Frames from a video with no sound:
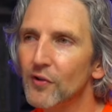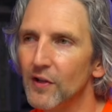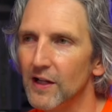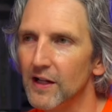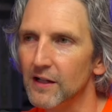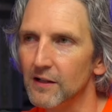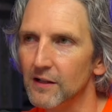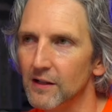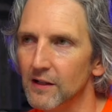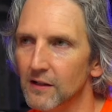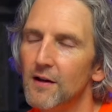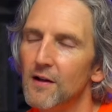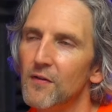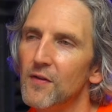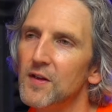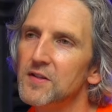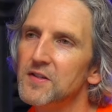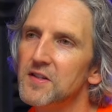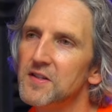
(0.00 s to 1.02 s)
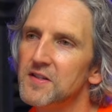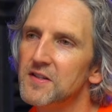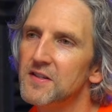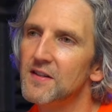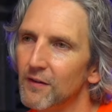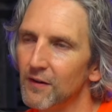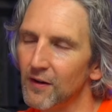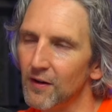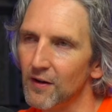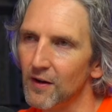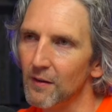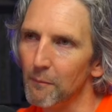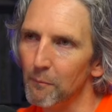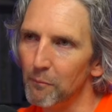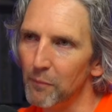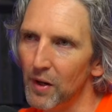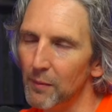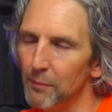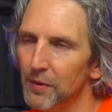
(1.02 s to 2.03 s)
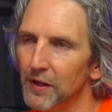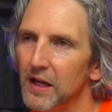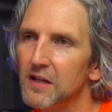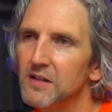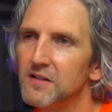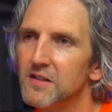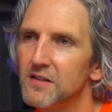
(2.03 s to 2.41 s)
likely, this is going to bump against